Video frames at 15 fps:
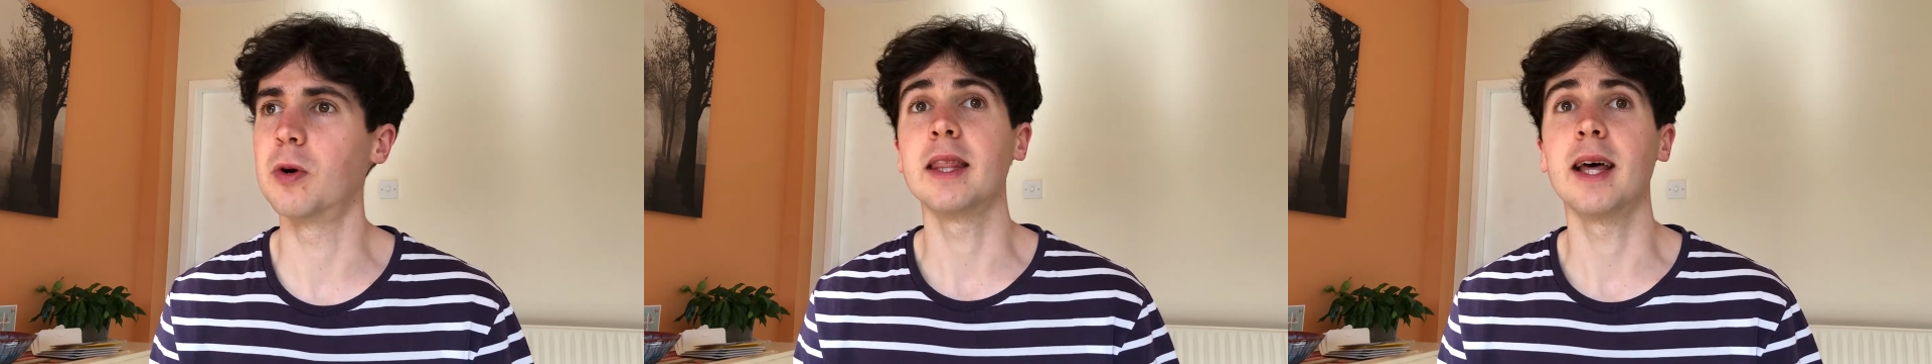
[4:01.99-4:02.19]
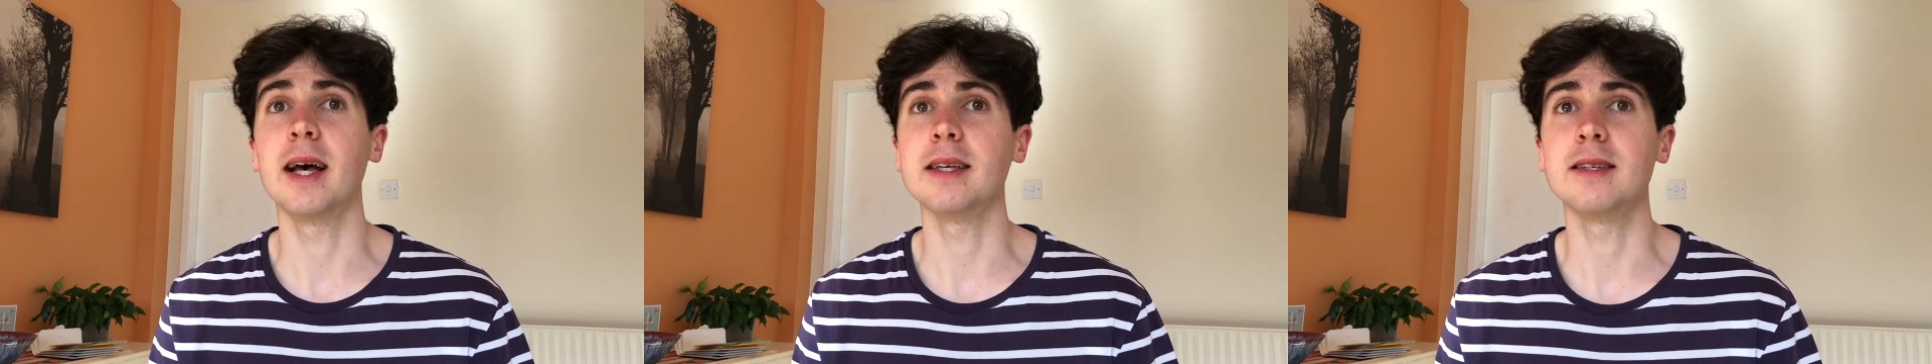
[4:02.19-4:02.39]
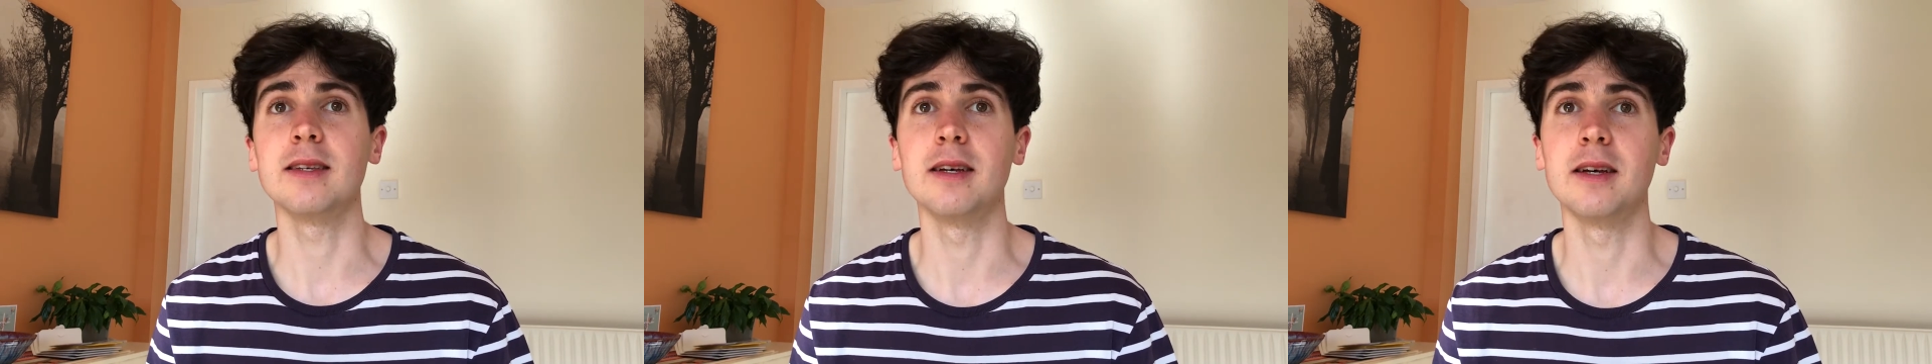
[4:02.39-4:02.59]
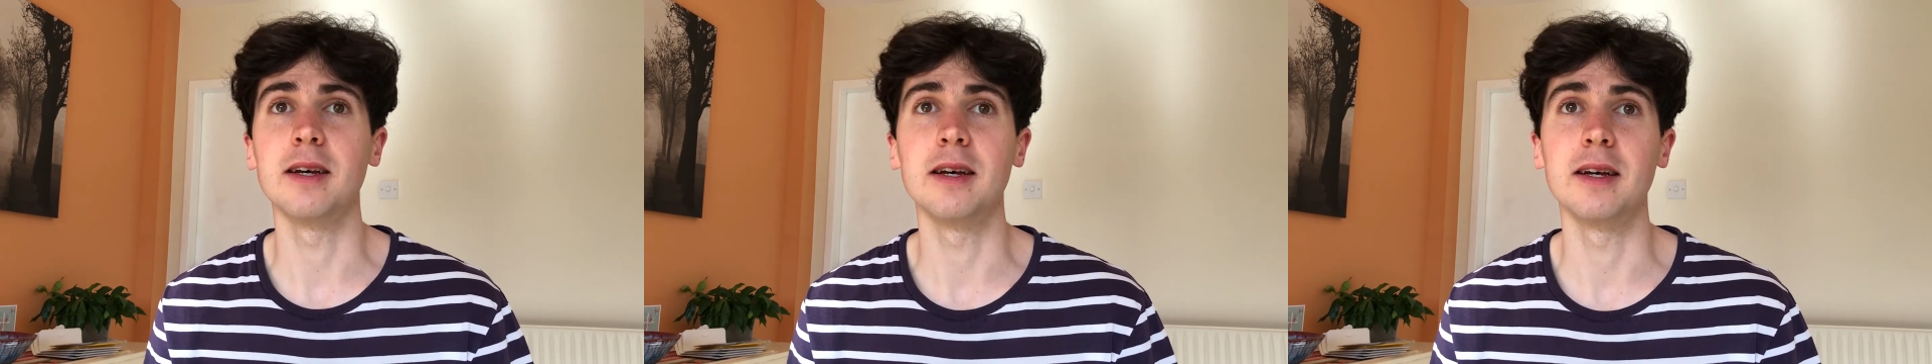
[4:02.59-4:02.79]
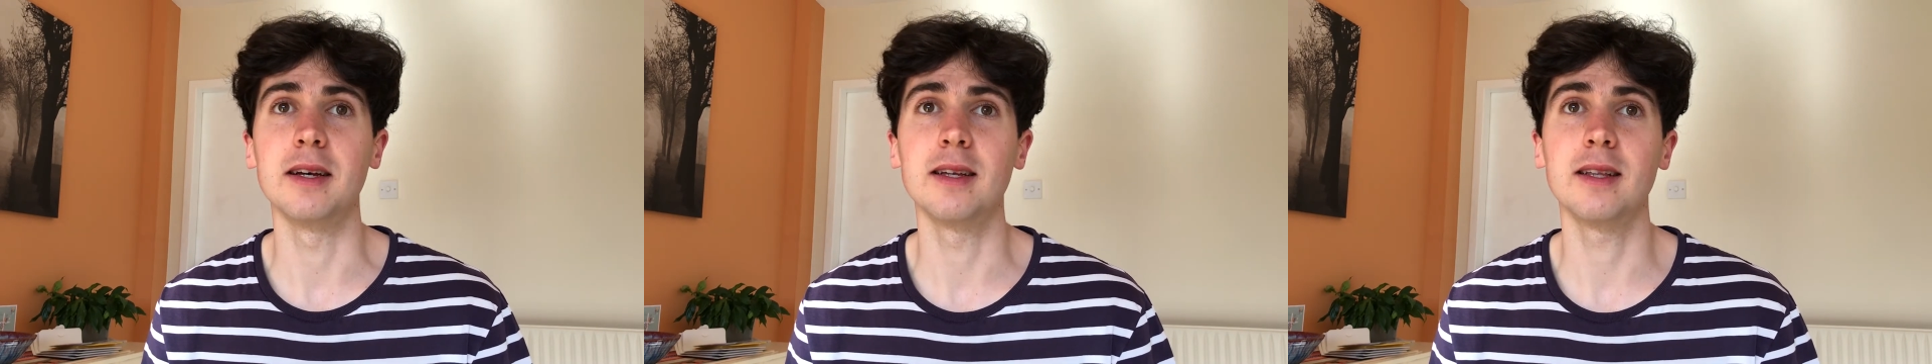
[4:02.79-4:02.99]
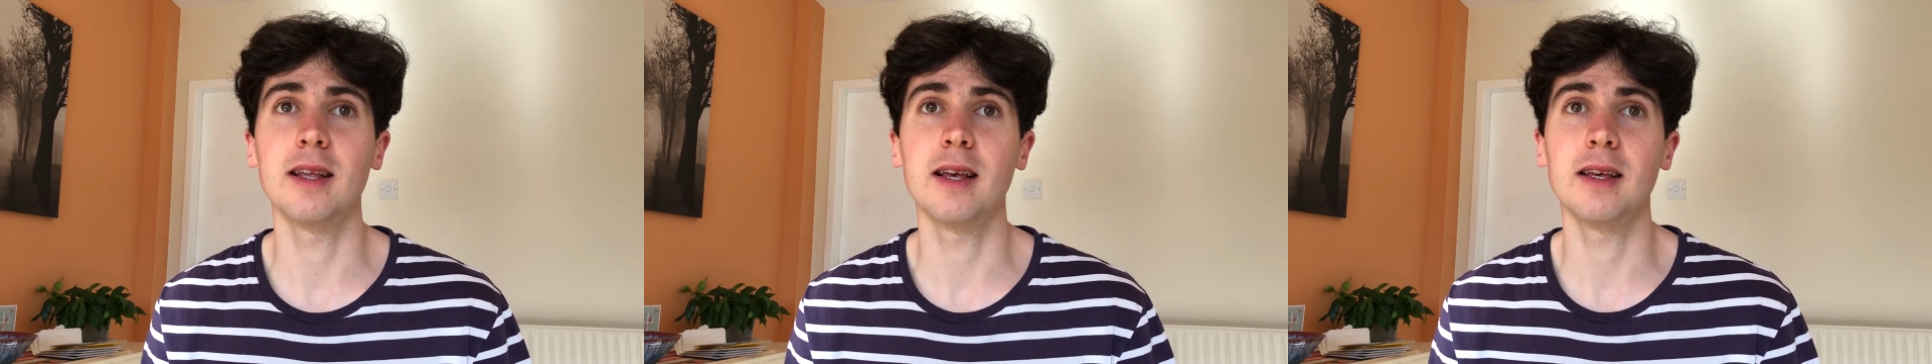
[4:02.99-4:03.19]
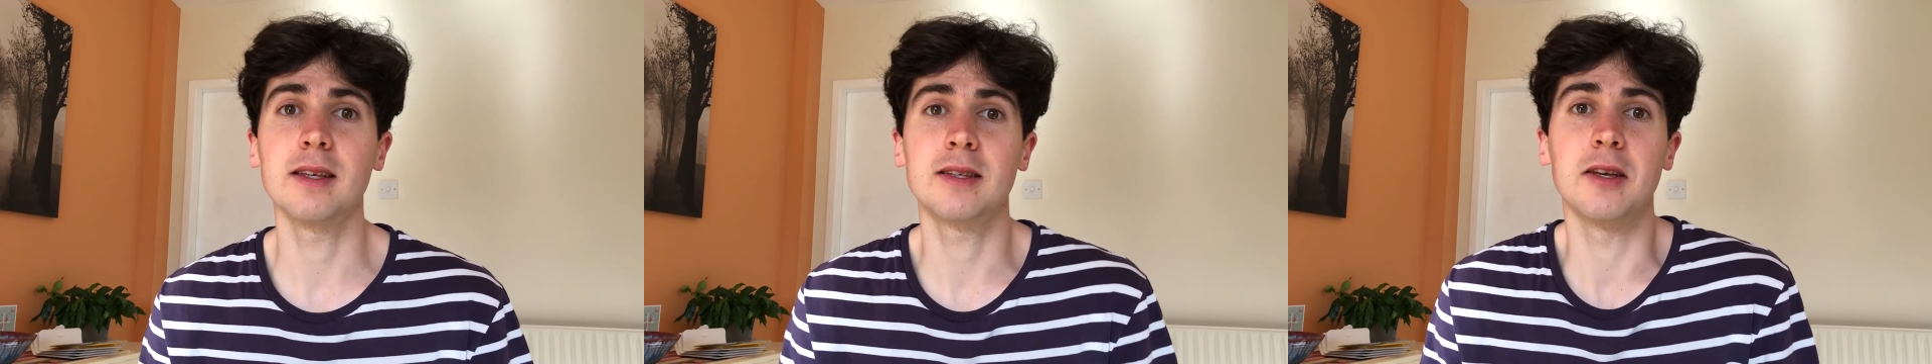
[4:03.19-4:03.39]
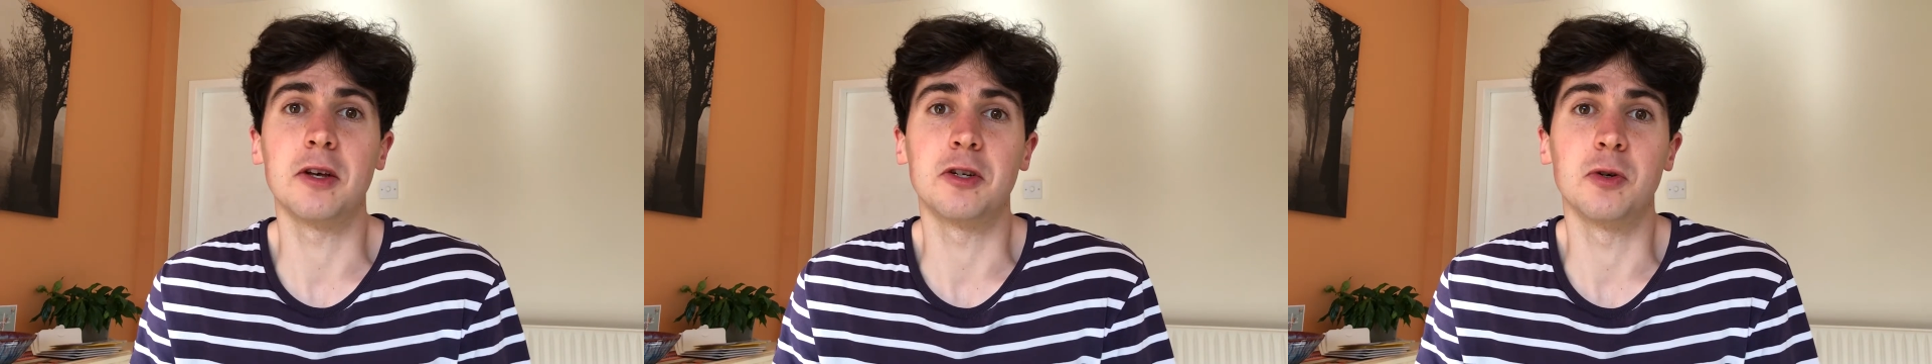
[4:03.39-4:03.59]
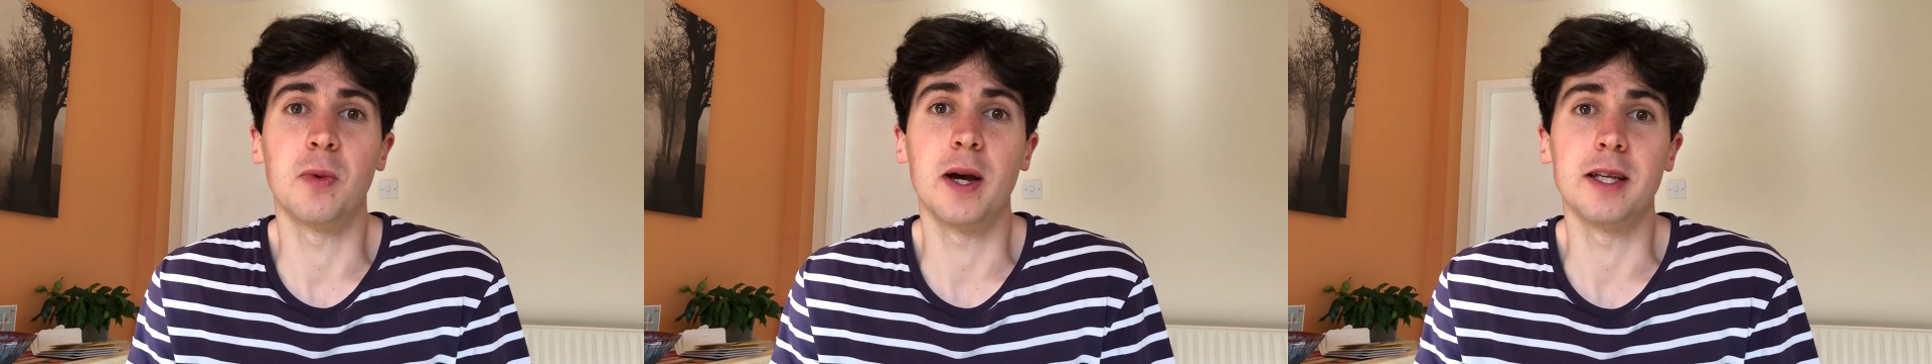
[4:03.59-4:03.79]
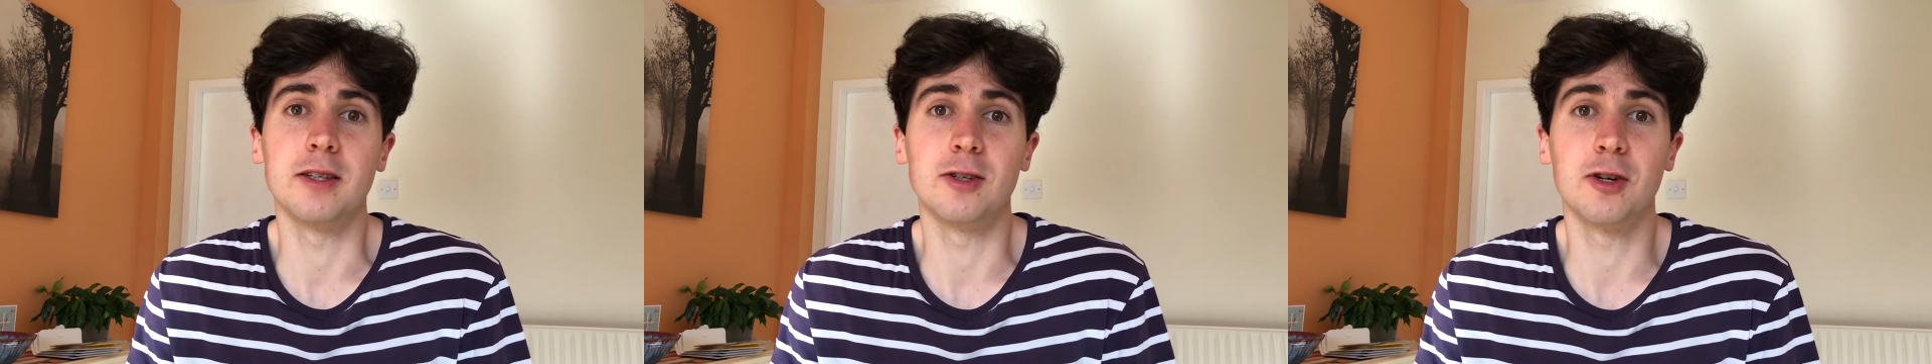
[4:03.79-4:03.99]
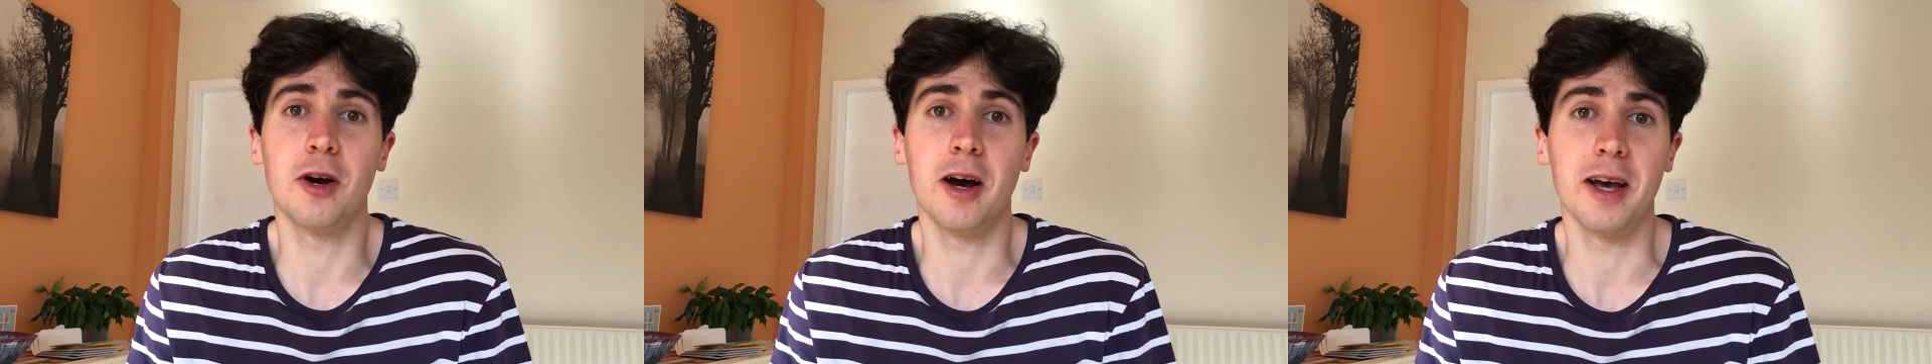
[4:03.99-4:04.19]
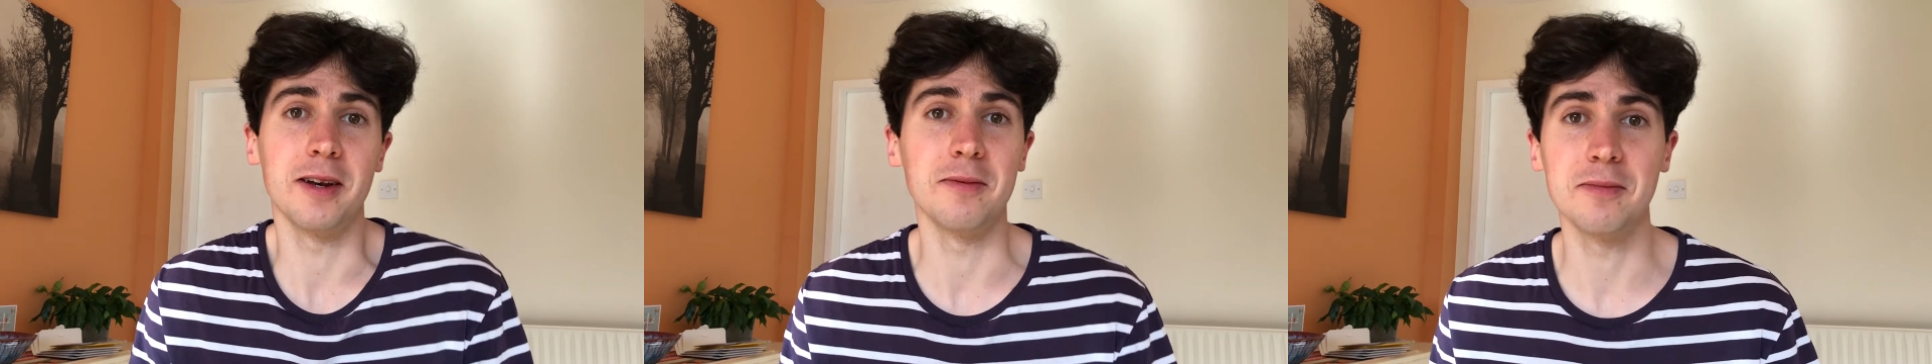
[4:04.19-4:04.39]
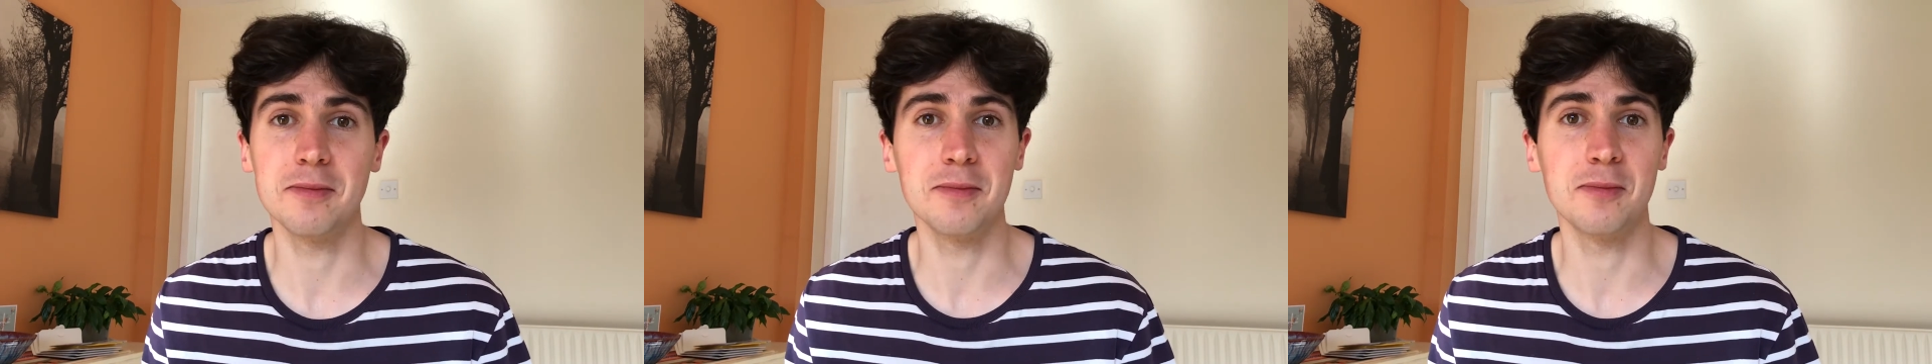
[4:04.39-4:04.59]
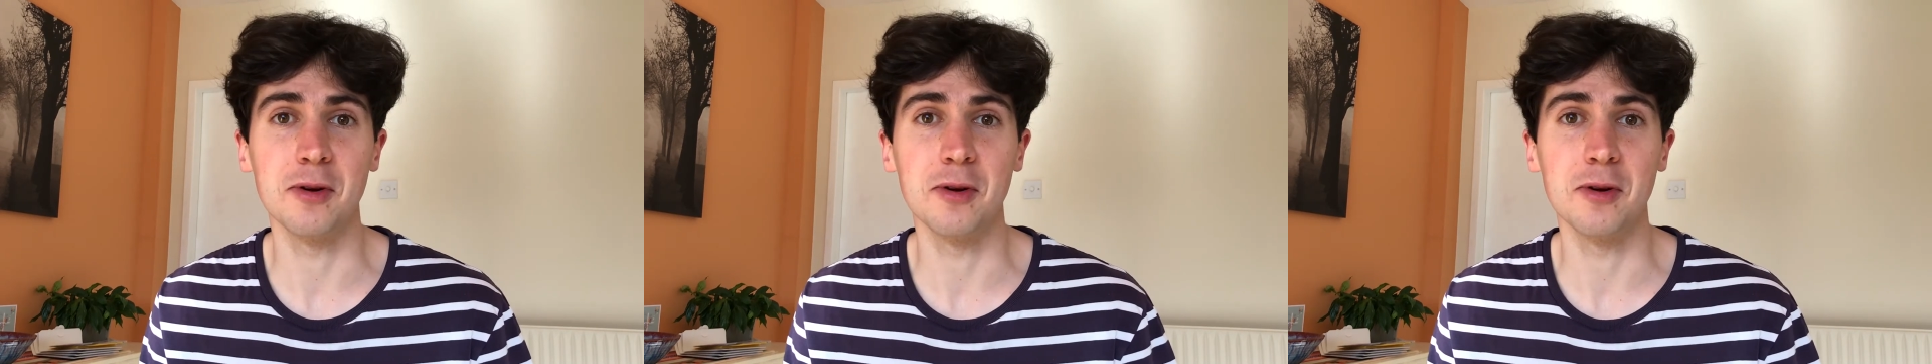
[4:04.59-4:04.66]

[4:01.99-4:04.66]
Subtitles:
That's such a way to try and